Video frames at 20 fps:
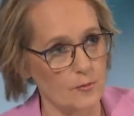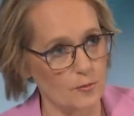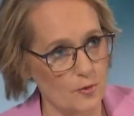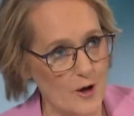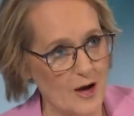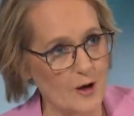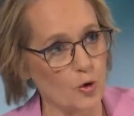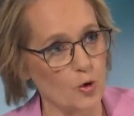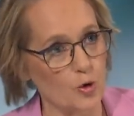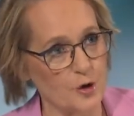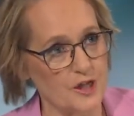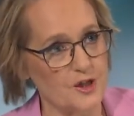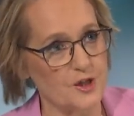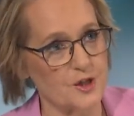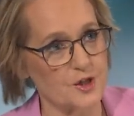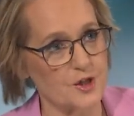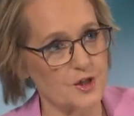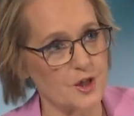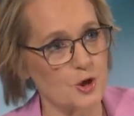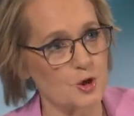record
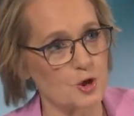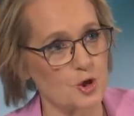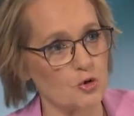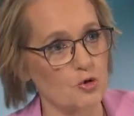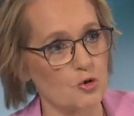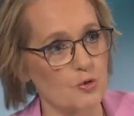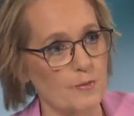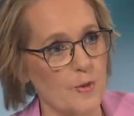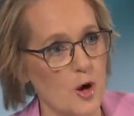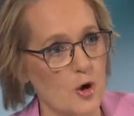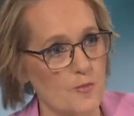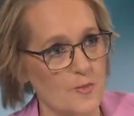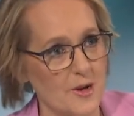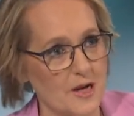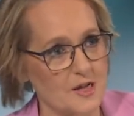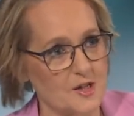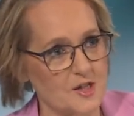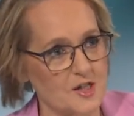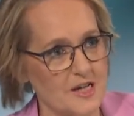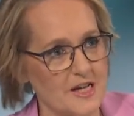in social
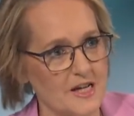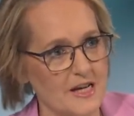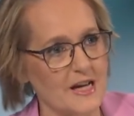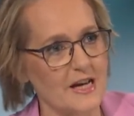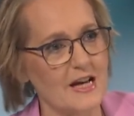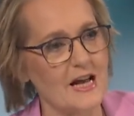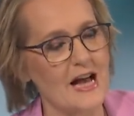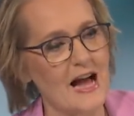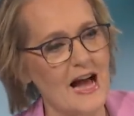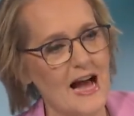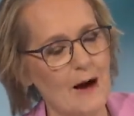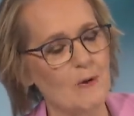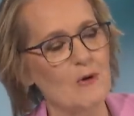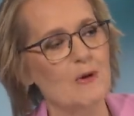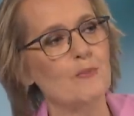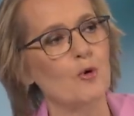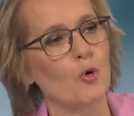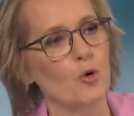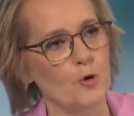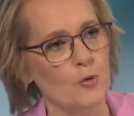mobility. How
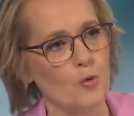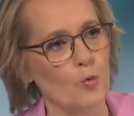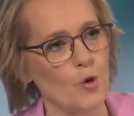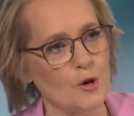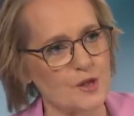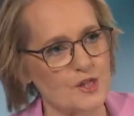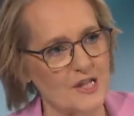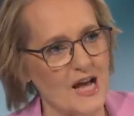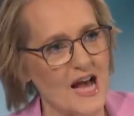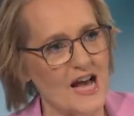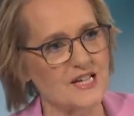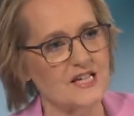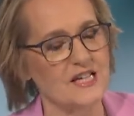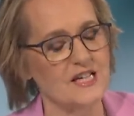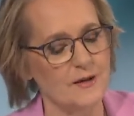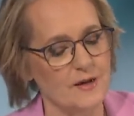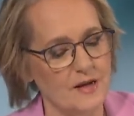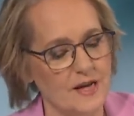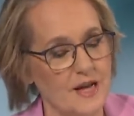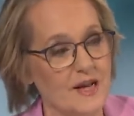important was that
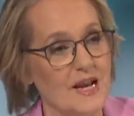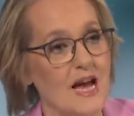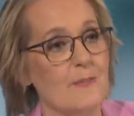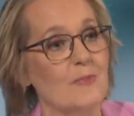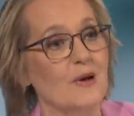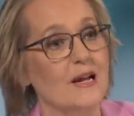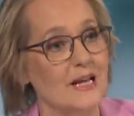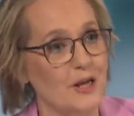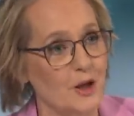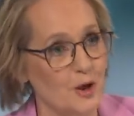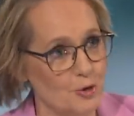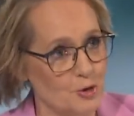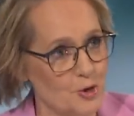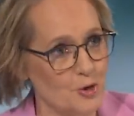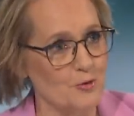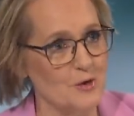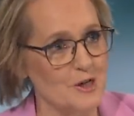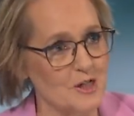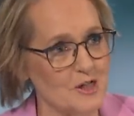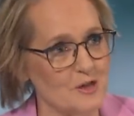in enabling you
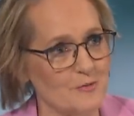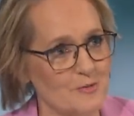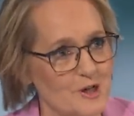to reach the